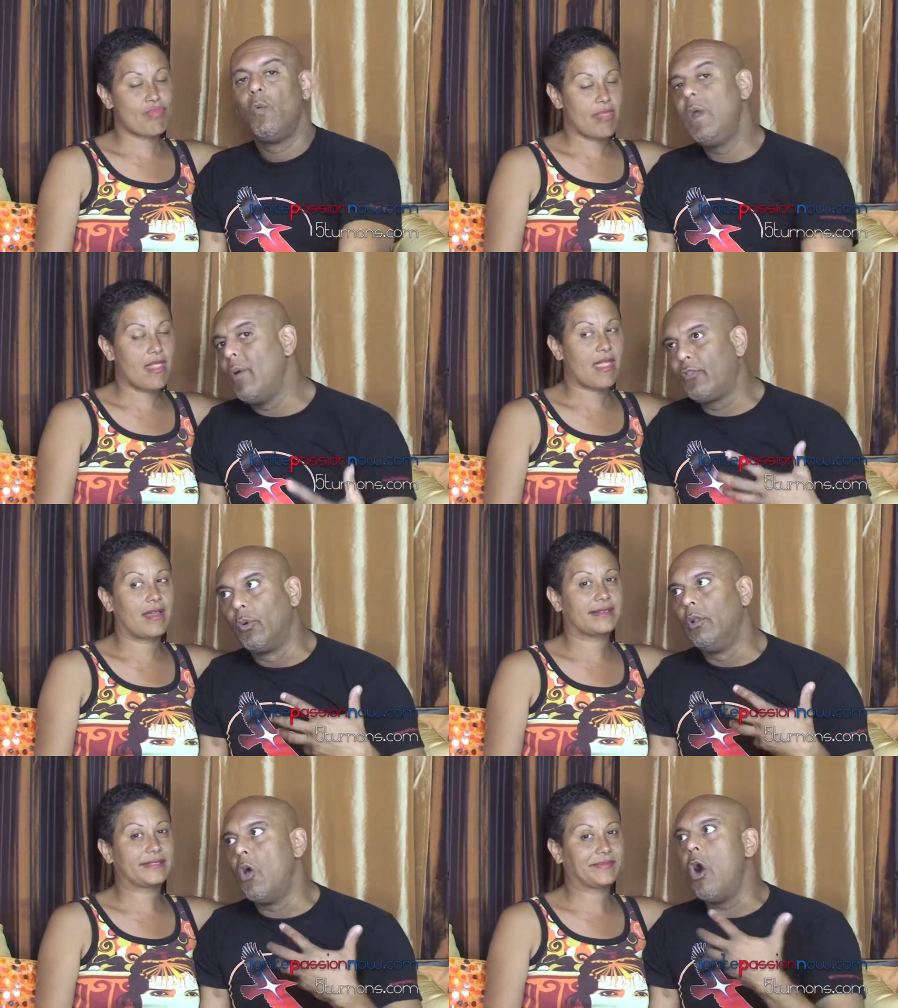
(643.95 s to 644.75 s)
Speaker 1: We went
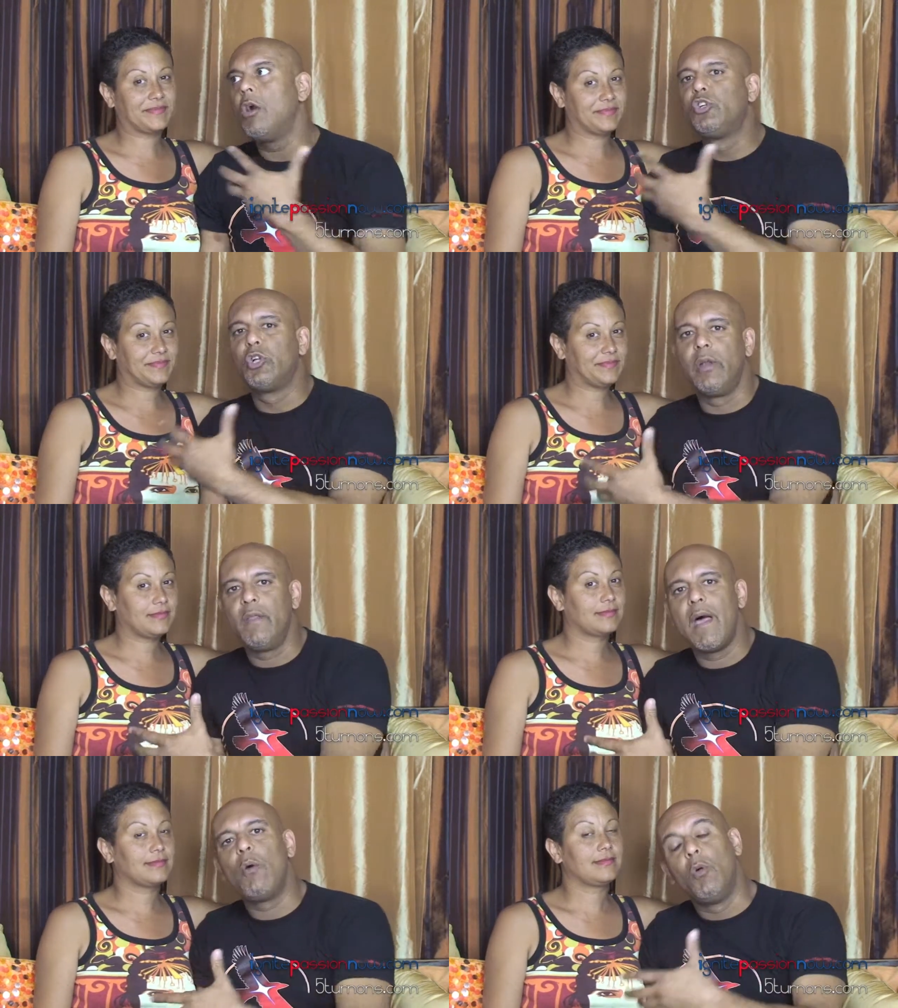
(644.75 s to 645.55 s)
through a long journey
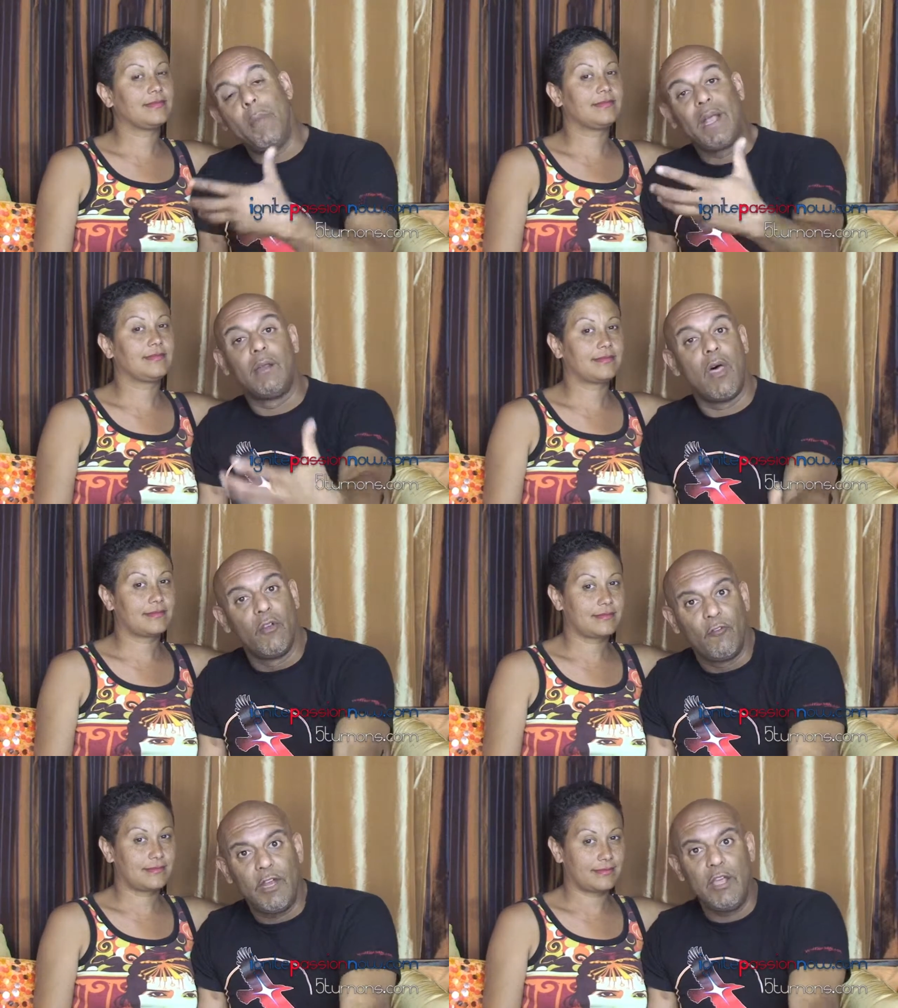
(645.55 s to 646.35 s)
on that. We'll make
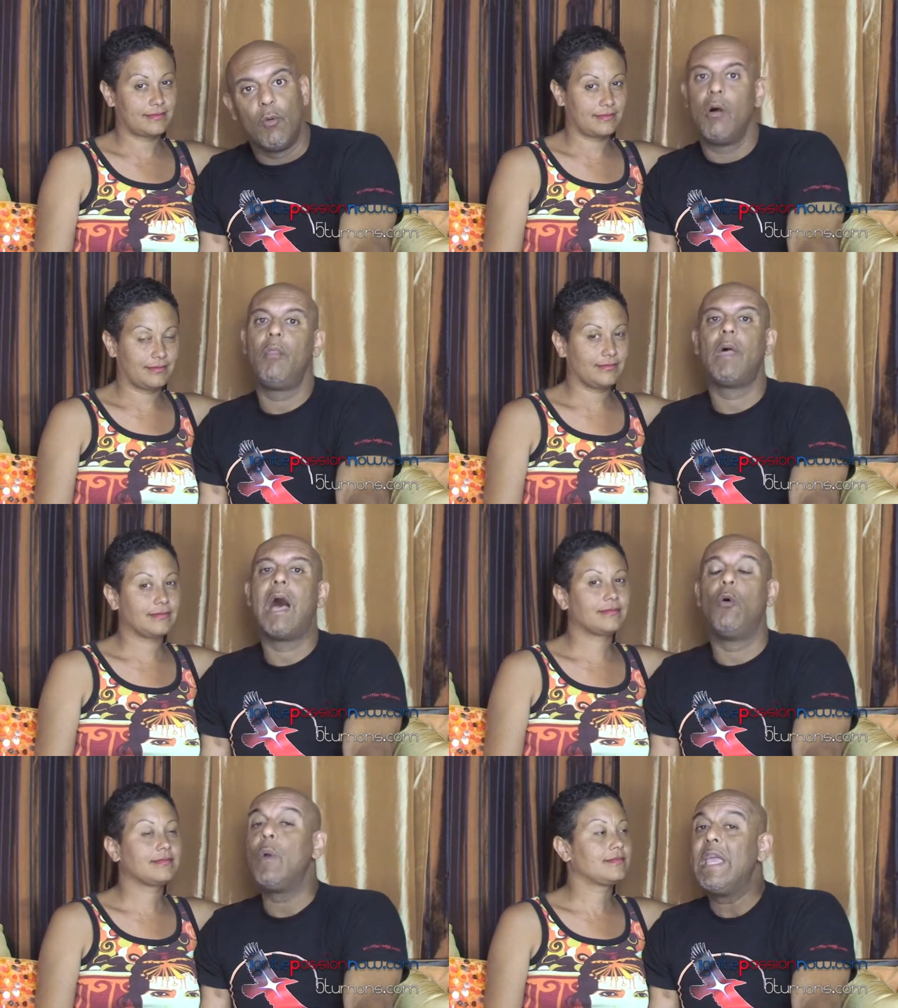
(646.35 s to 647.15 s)
another video on
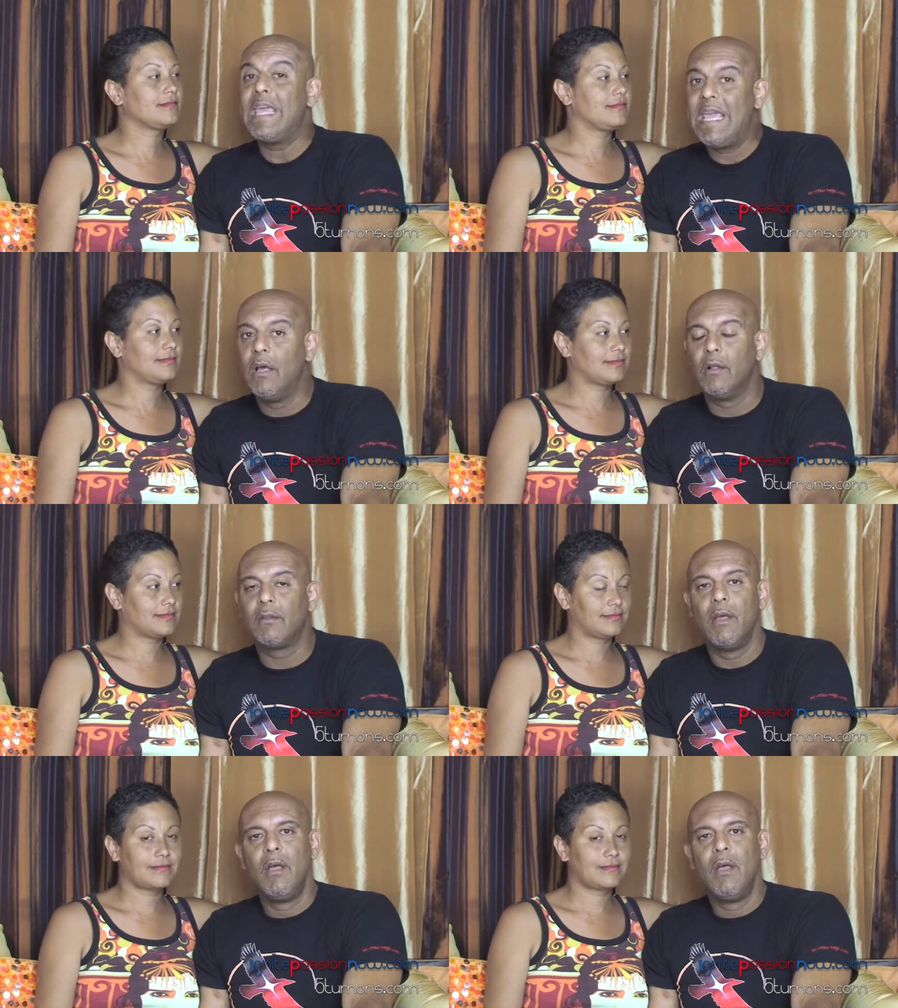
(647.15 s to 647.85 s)
how we healed.